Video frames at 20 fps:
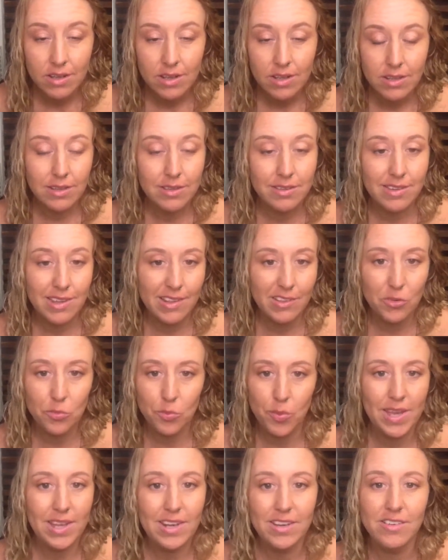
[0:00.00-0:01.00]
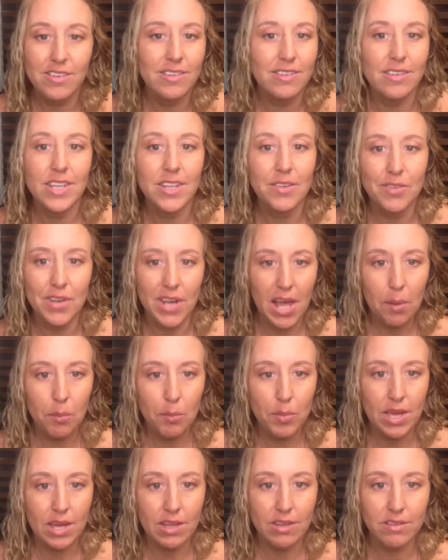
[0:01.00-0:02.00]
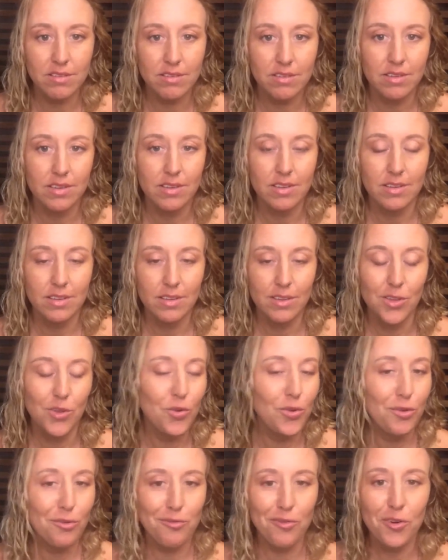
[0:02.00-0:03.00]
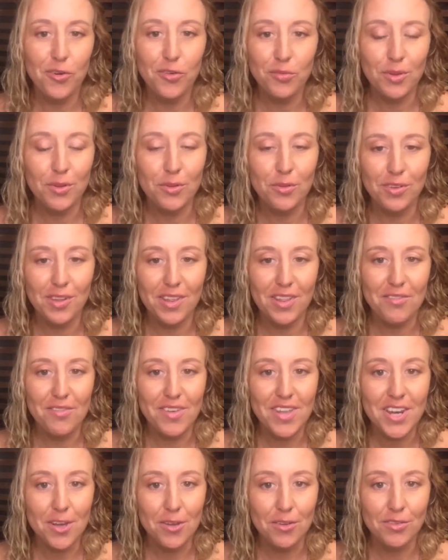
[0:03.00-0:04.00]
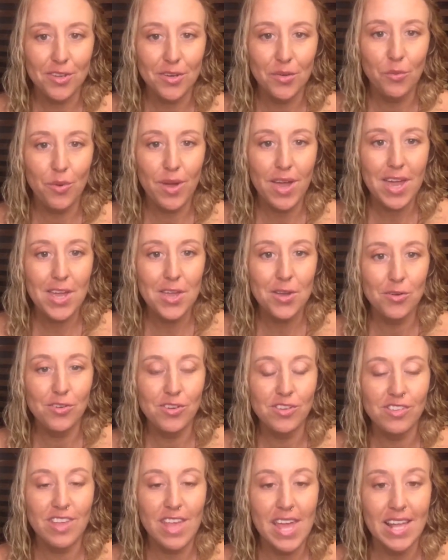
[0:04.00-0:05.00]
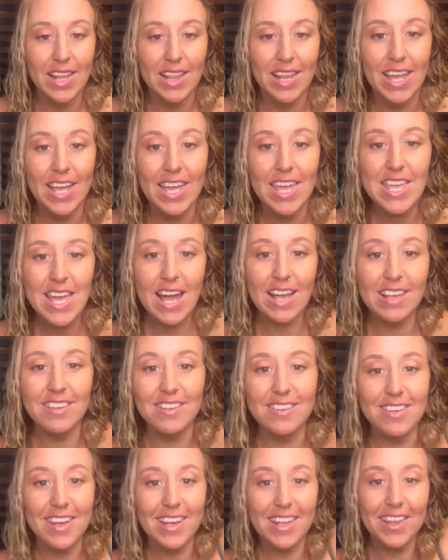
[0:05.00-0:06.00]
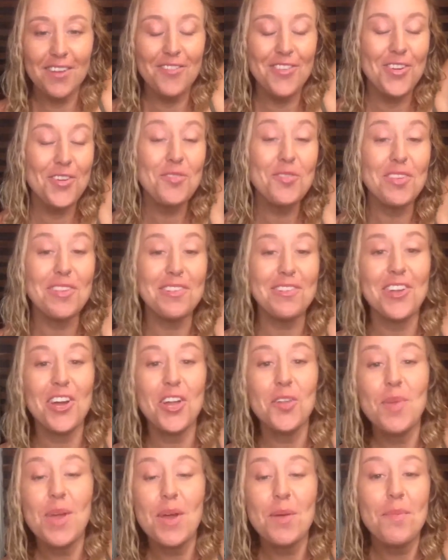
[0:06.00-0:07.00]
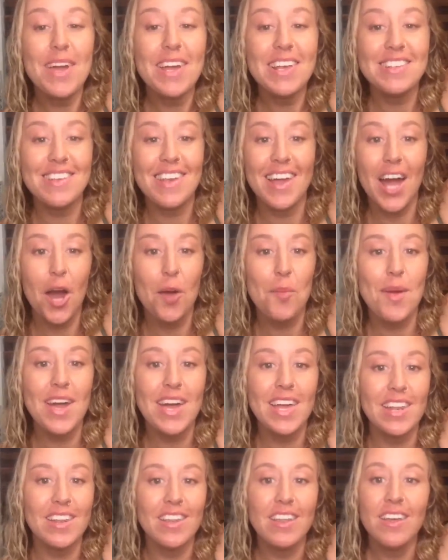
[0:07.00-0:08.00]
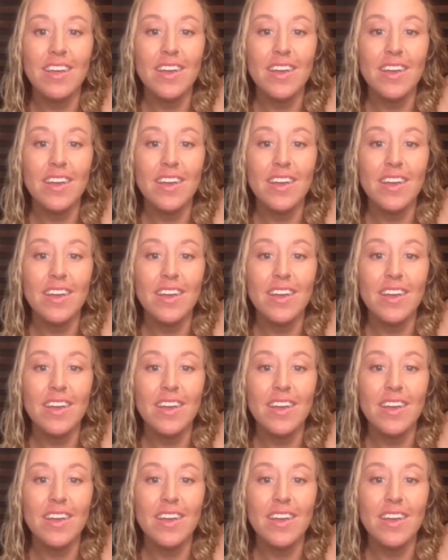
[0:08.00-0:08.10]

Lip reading: The sales page isn't even up yet. You're the first one to see the videos. In a way, you're just saying like, yes, I love you. This is going to be amazing. I'm in.